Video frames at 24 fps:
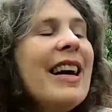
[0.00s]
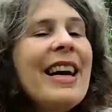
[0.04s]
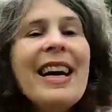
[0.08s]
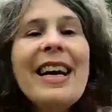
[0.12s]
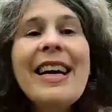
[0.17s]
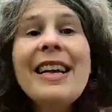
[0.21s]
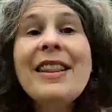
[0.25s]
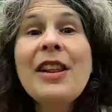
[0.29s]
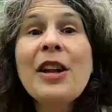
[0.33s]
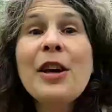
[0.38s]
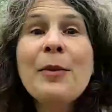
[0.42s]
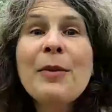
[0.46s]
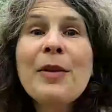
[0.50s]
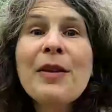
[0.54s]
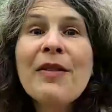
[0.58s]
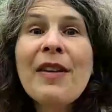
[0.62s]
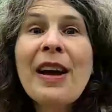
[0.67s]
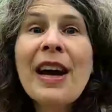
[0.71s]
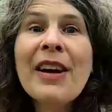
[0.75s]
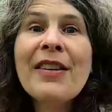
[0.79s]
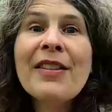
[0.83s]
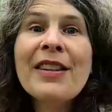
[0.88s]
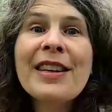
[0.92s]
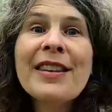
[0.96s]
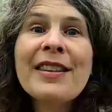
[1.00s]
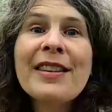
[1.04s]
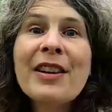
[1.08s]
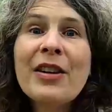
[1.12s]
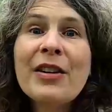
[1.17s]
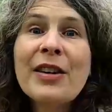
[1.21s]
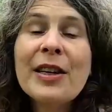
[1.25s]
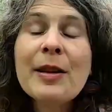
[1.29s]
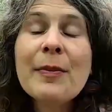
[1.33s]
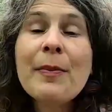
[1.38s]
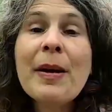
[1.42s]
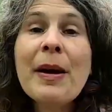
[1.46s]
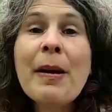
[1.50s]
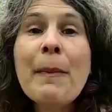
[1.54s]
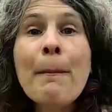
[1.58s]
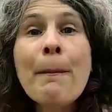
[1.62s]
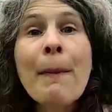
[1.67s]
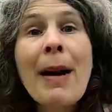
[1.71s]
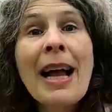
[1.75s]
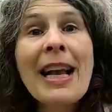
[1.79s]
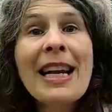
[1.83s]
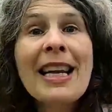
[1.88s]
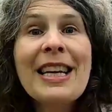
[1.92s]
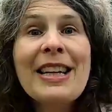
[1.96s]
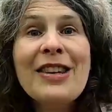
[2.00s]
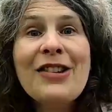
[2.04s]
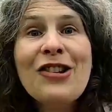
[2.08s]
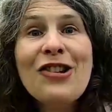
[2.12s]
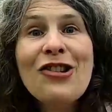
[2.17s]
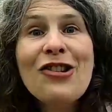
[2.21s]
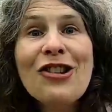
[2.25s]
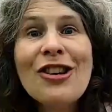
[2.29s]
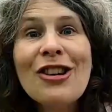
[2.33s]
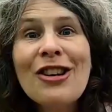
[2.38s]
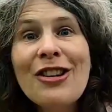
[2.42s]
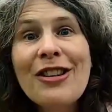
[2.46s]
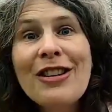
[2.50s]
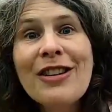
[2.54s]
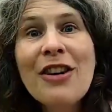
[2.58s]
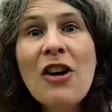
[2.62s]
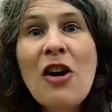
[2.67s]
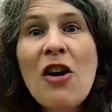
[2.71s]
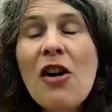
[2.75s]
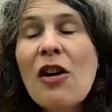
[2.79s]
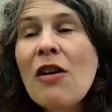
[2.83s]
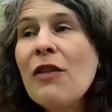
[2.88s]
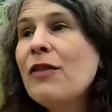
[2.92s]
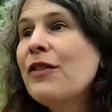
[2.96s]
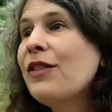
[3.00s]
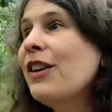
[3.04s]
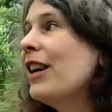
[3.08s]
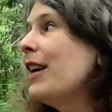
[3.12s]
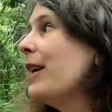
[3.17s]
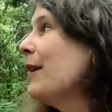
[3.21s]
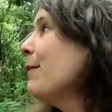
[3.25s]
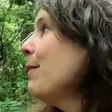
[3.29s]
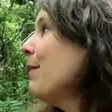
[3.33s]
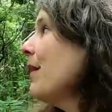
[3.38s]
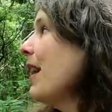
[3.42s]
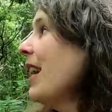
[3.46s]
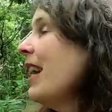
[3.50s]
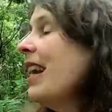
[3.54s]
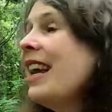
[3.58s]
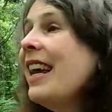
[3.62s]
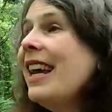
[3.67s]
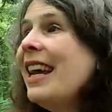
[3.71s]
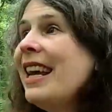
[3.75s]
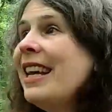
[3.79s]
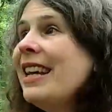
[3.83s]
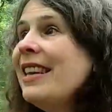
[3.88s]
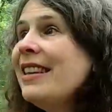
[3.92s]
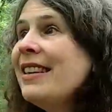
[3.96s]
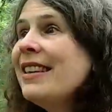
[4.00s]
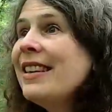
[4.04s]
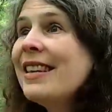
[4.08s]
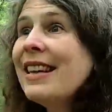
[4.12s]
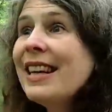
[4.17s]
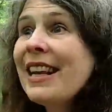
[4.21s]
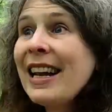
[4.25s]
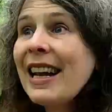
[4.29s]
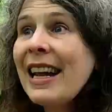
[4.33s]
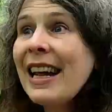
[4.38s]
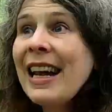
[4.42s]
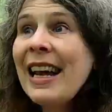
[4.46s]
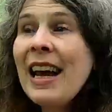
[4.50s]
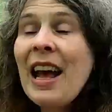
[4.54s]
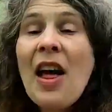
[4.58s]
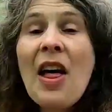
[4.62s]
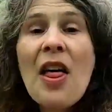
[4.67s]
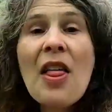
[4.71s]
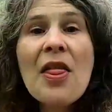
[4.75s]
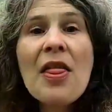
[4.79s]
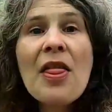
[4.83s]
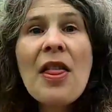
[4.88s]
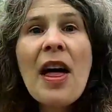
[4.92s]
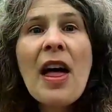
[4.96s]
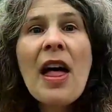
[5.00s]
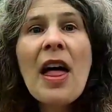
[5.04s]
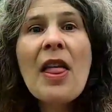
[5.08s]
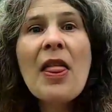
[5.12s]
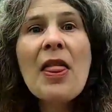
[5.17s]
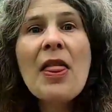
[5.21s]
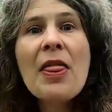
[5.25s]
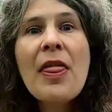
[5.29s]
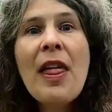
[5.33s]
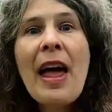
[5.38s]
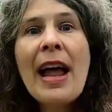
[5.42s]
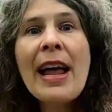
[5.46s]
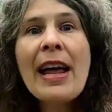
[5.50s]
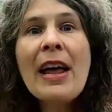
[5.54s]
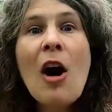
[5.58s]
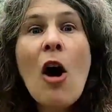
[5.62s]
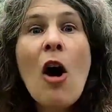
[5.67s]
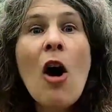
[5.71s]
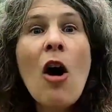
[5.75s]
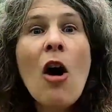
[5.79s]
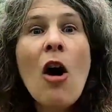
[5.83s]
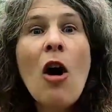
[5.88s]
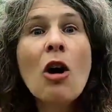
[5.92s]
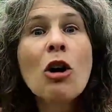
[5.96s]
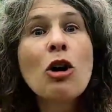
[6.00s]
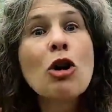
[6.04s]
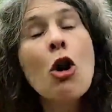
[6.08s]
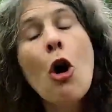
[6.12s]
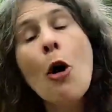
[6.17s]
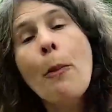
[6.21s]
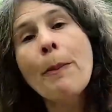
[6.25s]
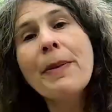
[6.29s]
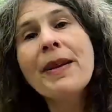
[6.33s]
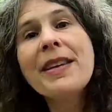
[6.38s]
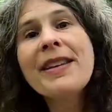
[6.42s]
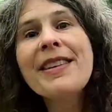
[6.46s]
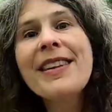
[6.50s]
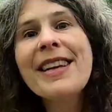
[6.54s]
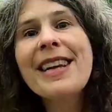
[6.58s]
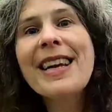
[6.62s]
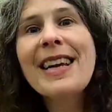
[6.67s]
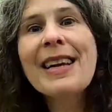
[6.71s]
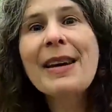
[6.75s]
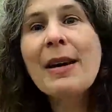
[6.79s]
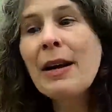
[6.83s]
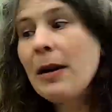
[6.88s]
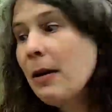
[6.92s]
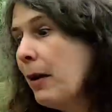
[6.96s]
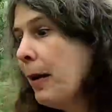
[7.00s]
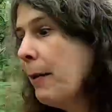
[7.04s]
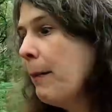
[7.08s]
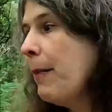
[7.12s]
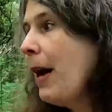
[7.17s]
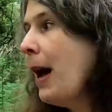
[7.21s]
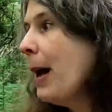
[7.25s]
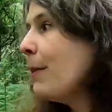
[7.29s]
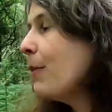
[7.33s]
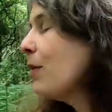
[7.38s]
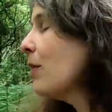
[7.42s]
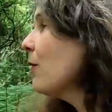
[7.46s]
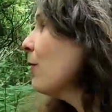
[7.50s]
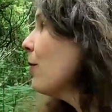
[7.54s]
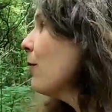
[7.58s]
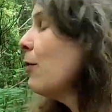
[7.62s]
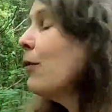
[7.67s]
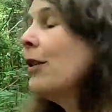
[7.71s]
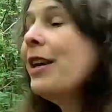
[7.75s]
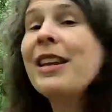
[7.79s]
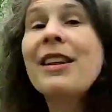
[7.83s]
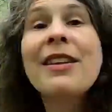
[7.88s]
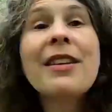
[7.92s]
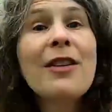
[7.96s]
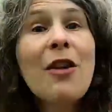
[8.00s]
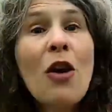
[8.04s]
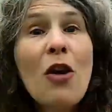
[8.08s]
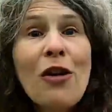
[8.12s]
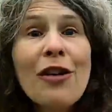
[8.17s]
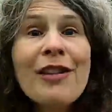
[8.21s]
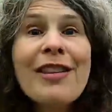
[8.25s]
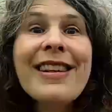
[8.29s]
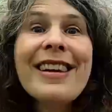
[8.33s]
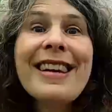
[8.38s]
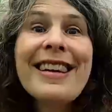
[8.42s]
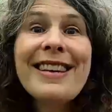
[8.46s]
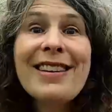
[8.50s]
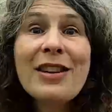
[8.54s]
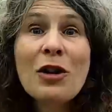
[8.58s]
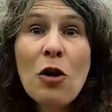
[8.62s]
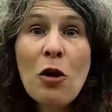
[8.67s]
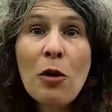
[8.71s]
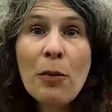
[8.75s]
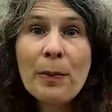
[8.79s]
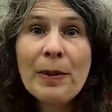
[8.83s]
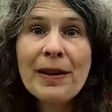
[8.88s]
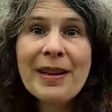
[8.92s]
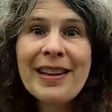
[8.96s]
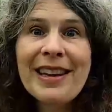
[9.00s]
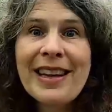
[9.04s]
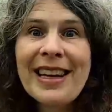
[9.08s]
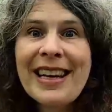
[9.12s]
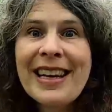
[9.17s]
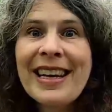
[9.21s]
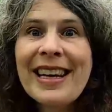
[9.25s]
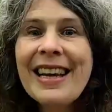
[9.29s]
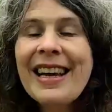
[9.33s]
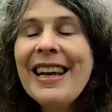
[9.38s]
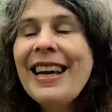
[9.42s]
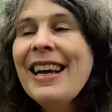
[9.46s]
In terms of how this site's being managed and looked after, it's clear that they are coppicing, and perhaps have restarted coppicing.